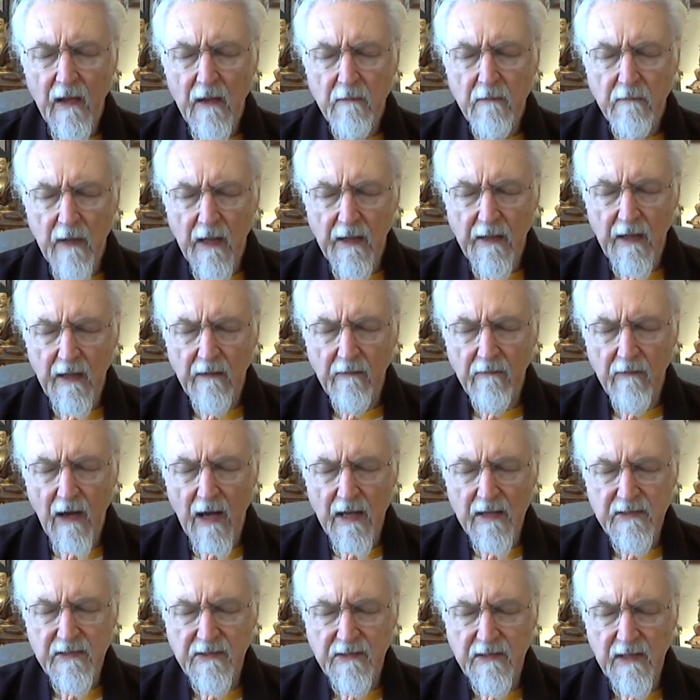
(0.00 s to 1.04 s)
May they
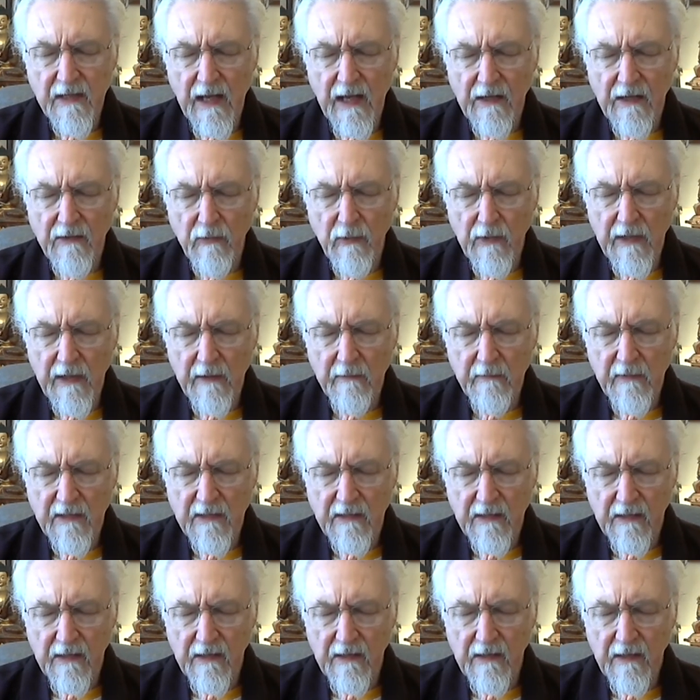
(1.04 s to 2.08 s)
rest in
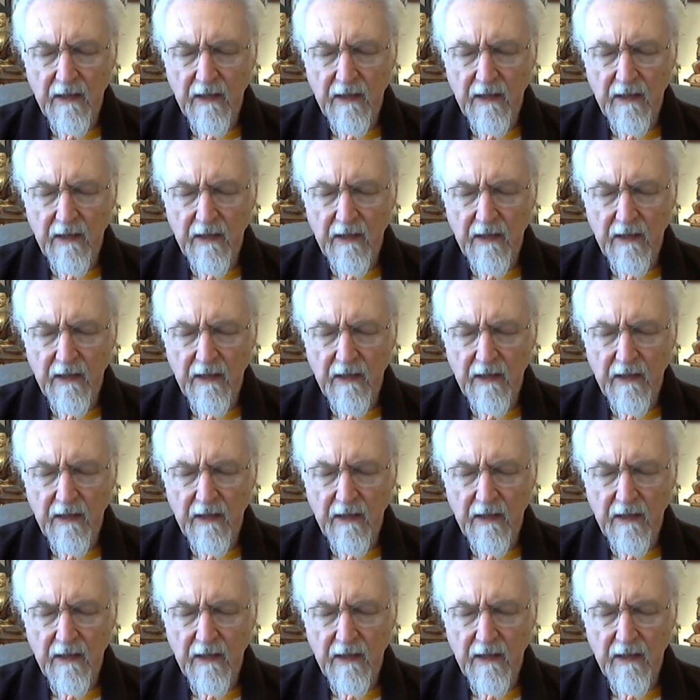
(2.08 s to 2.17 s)
equanimity,